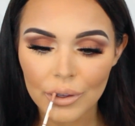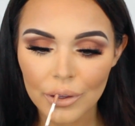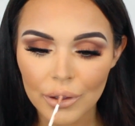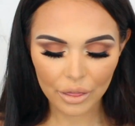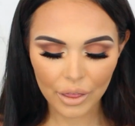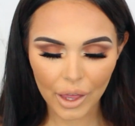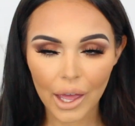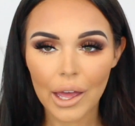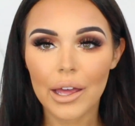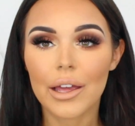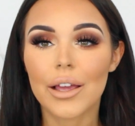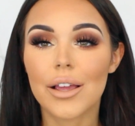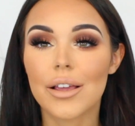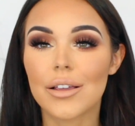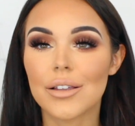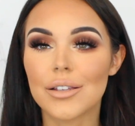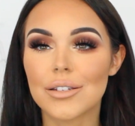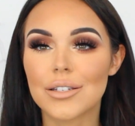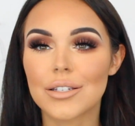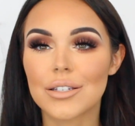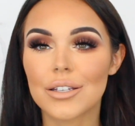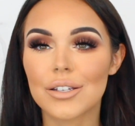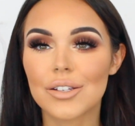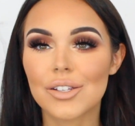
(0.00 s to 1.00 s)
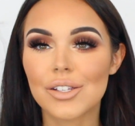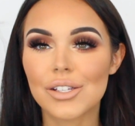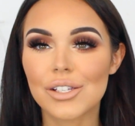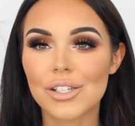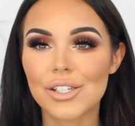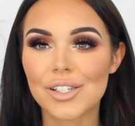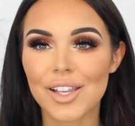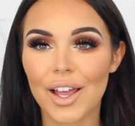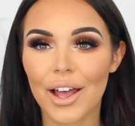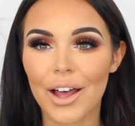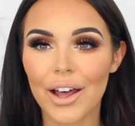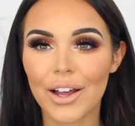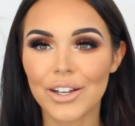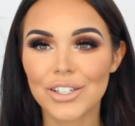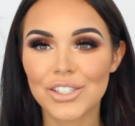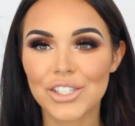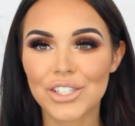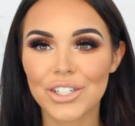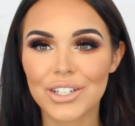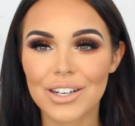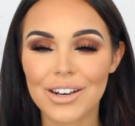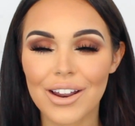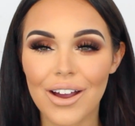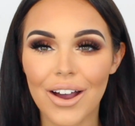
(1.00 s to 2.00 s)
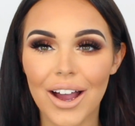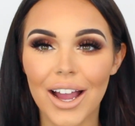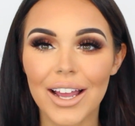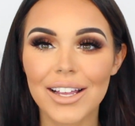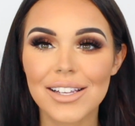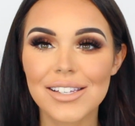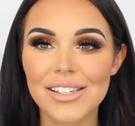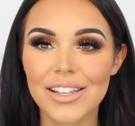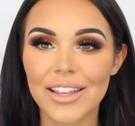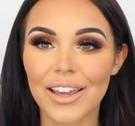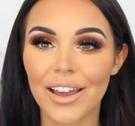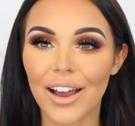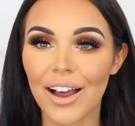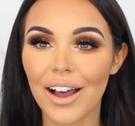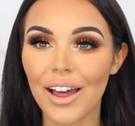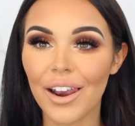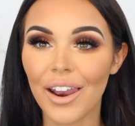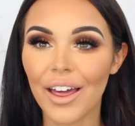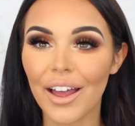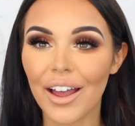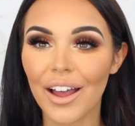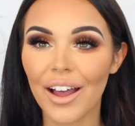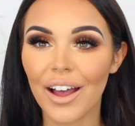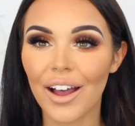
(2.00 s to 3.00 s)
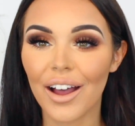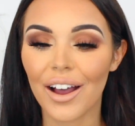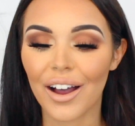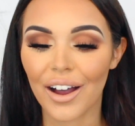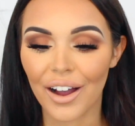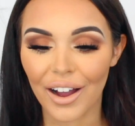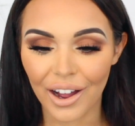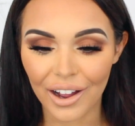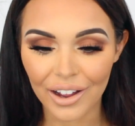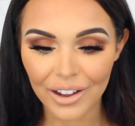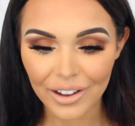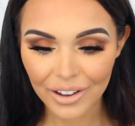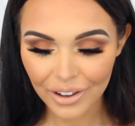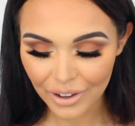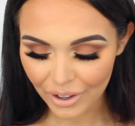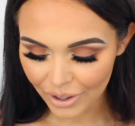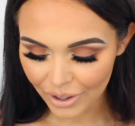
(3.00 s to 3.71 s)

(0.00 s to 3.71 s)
That is such a nice colour.